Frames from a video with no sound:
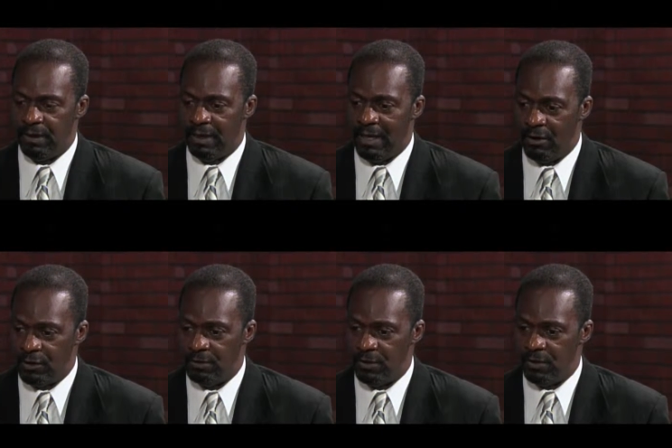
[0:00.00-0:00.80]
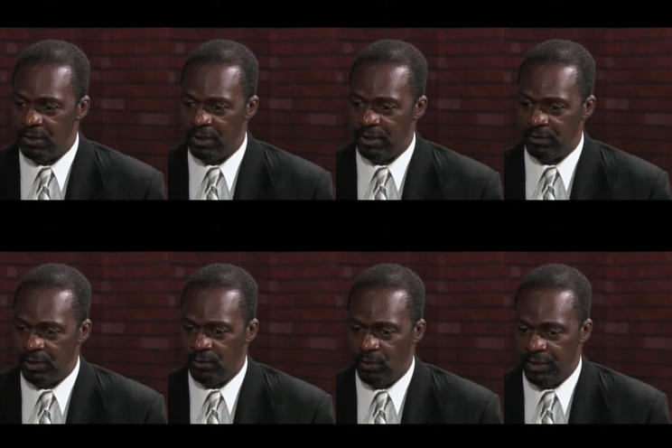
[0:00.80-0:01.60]
in our community,
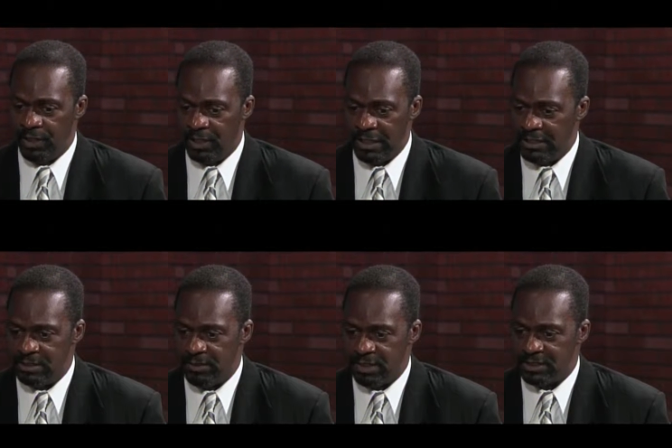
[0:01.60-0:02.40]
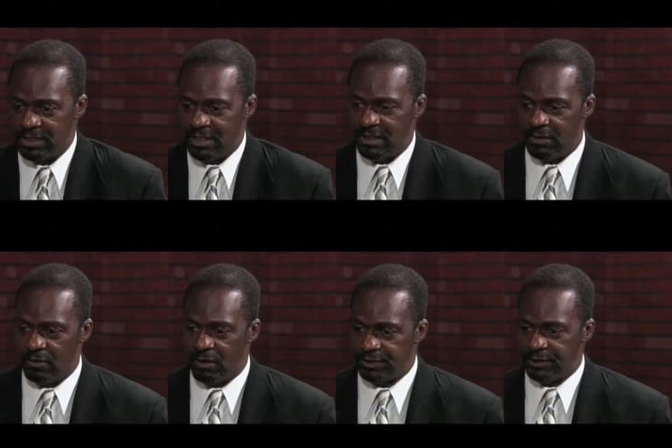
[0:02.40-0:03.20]
and it needs to be extended
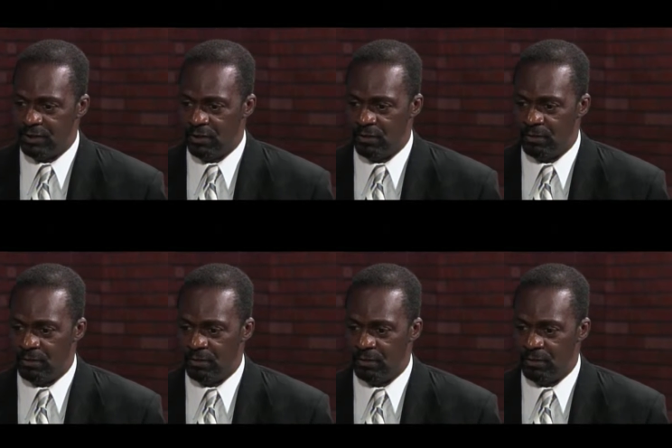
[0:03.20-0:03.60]
across the globe.